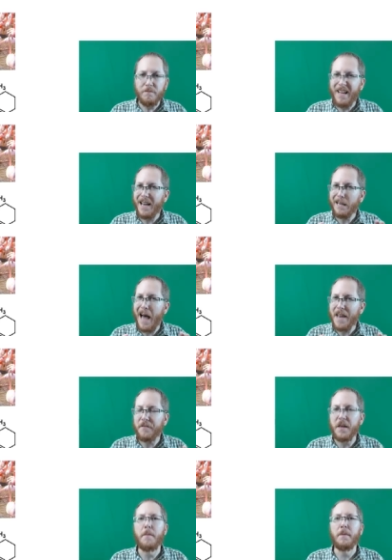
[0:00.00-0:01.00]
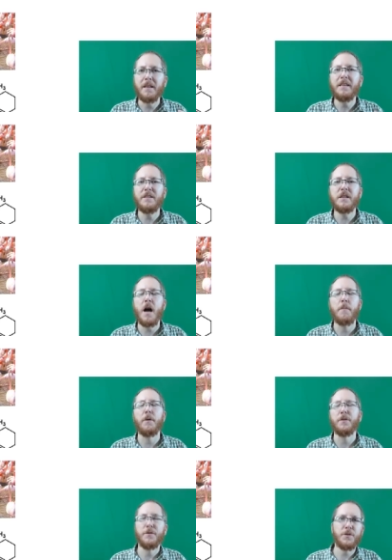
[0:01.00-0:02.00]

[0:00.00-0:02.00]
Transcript: not a lot of them, but at least a couple.